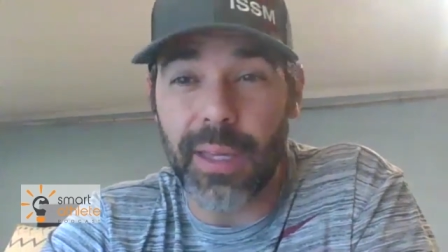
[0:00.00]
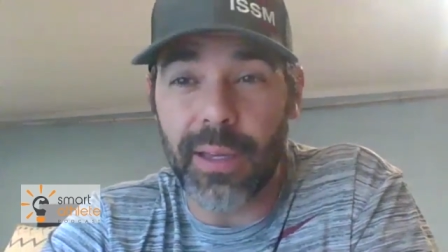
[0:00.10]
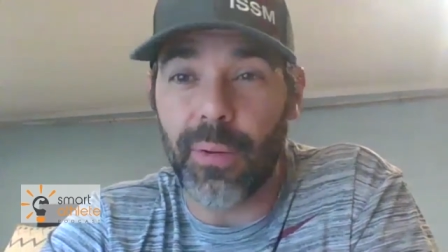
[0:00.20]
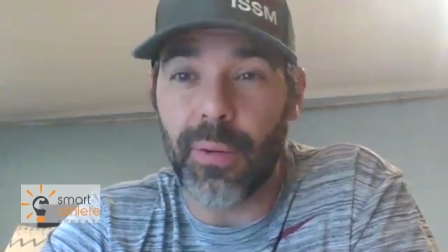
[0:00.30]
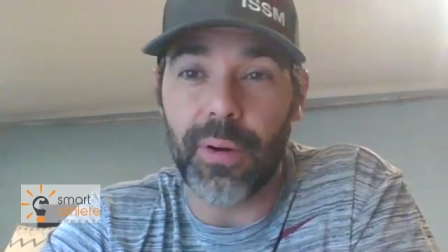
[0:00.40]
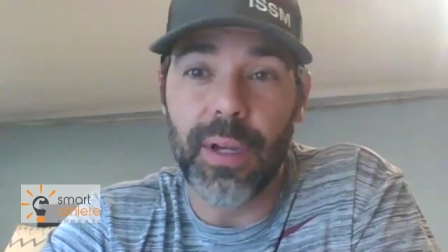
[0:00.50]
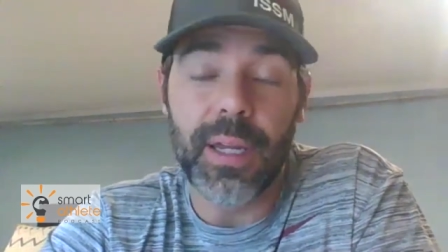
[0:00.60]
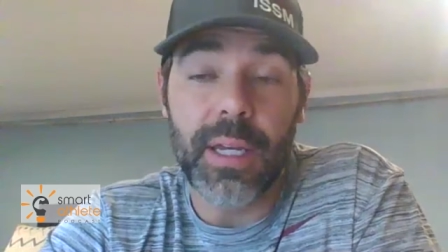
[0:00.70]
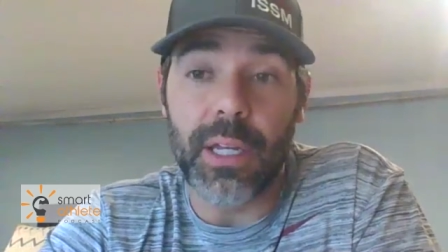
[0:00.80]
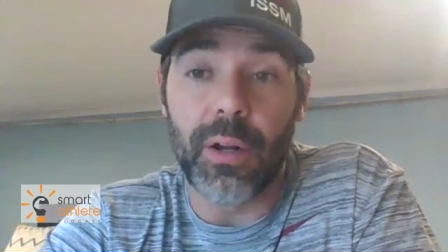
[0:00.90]
or
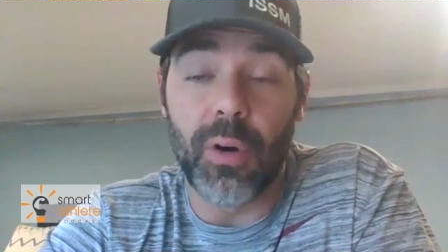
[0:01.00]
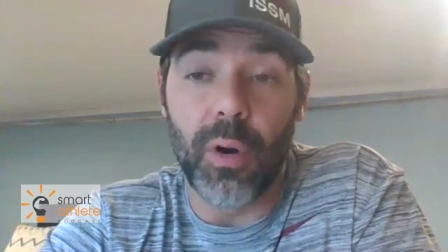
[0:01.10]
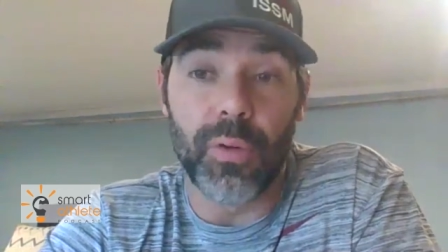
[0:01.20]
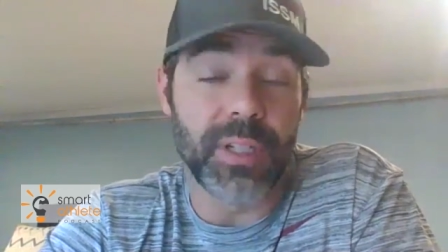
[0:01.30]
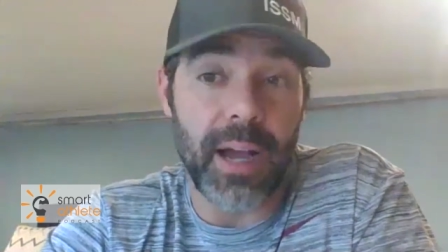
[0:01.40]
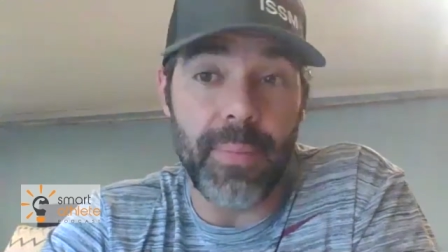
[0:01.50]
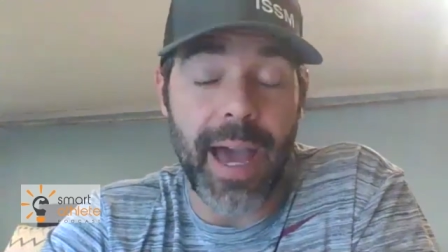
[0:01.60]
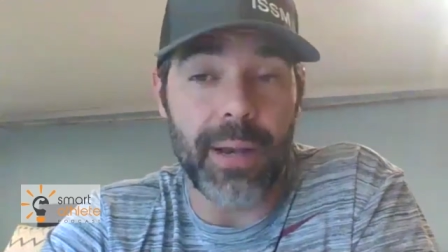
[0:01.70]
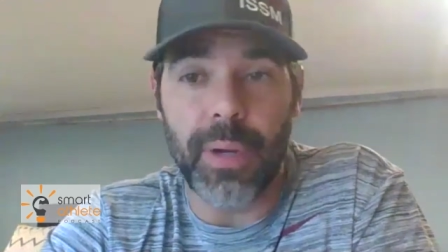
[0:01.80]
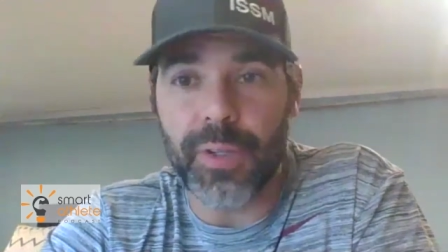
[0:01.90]
you know, over time add
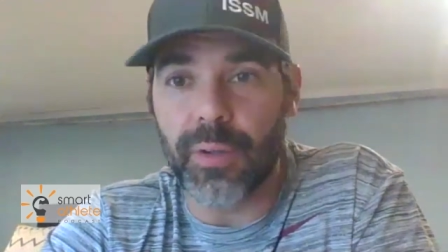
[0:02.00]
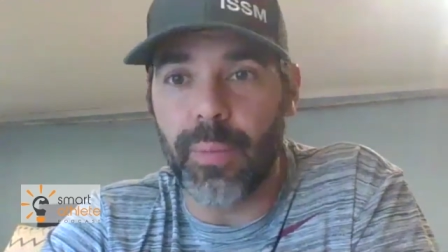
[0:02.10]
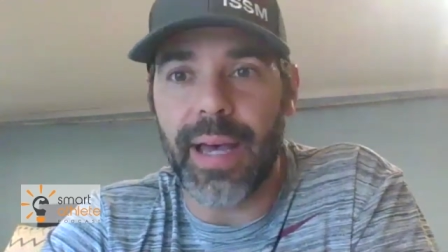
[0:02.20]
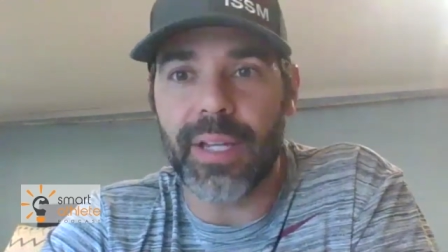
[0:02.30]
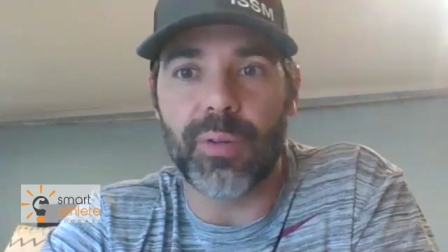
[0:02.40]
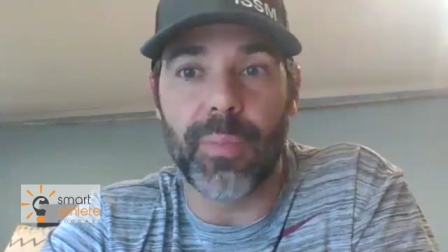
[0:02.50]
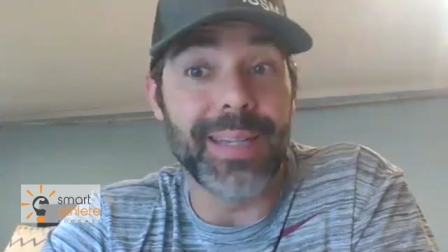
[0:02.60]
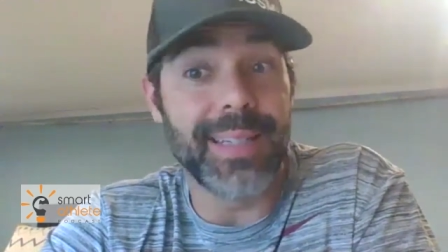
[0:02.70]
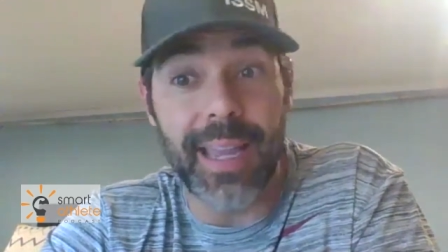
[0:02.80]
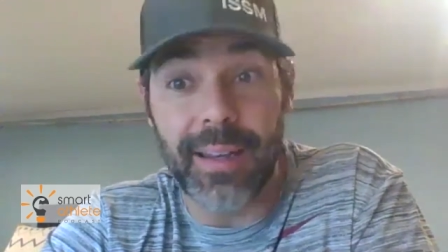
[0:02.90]
muscle mass or maintain
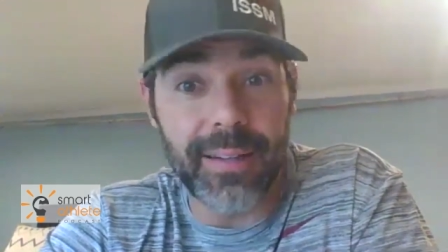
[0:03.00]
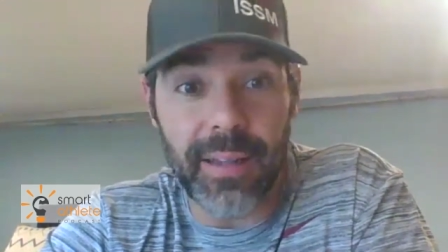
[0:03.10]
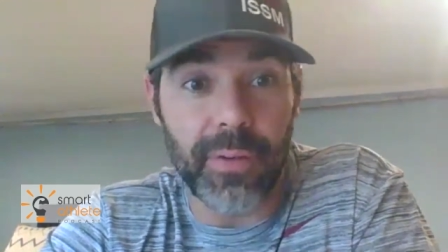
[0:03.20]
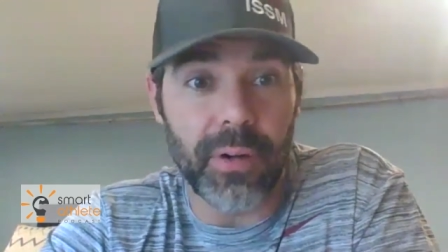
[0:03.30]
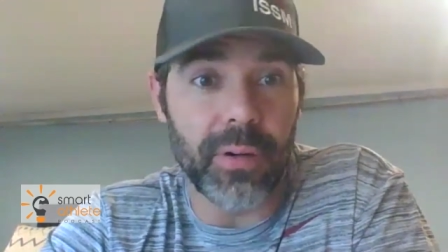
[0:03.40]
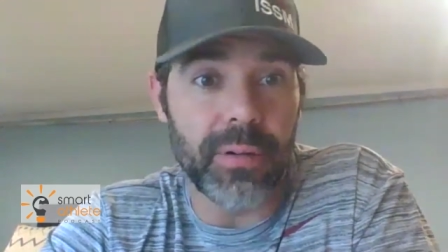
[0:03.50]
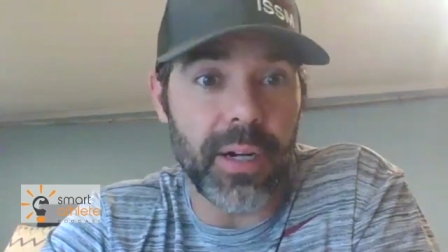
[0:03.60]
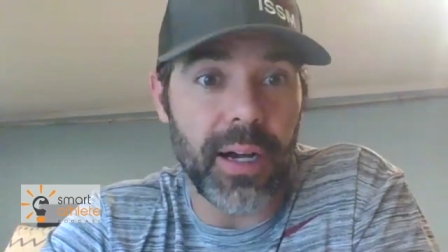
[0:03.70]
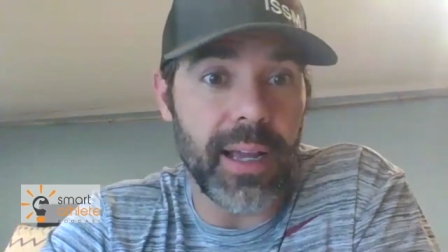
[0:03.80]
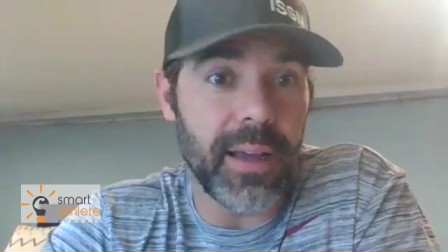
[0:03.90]
it if you're a,
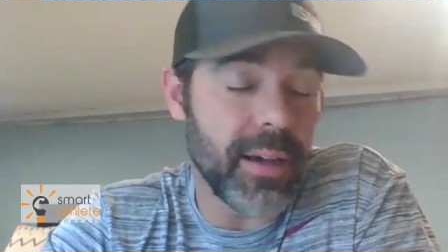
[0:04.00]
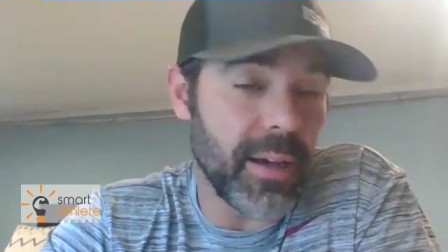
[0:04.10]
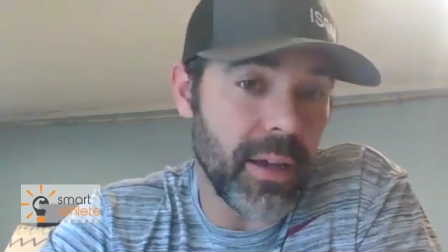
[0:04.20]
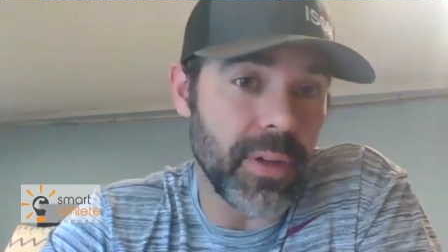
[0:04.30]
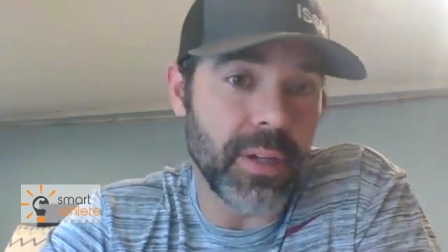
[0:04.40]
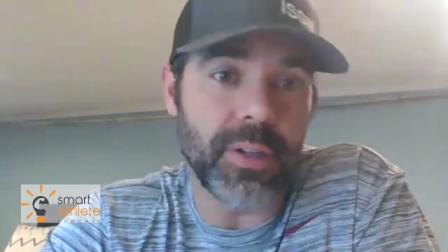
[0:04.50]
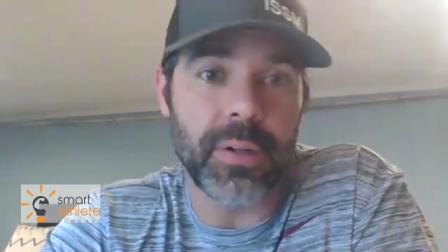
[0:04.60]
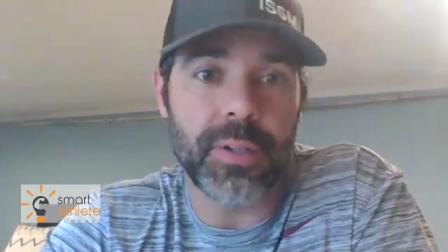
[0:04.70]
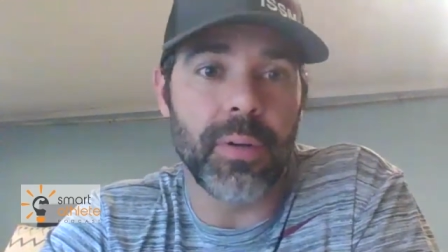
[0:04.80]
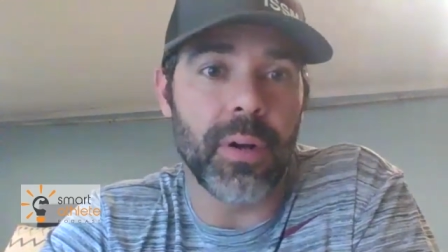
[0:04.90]
heavy endurance
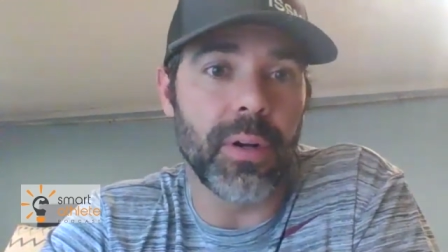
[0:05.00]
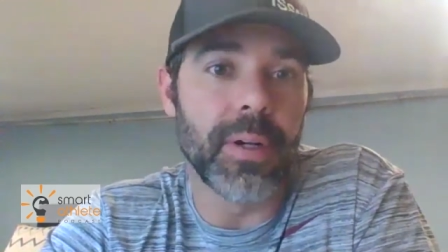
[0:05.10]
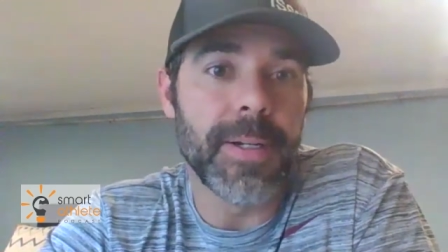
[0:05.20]
runner.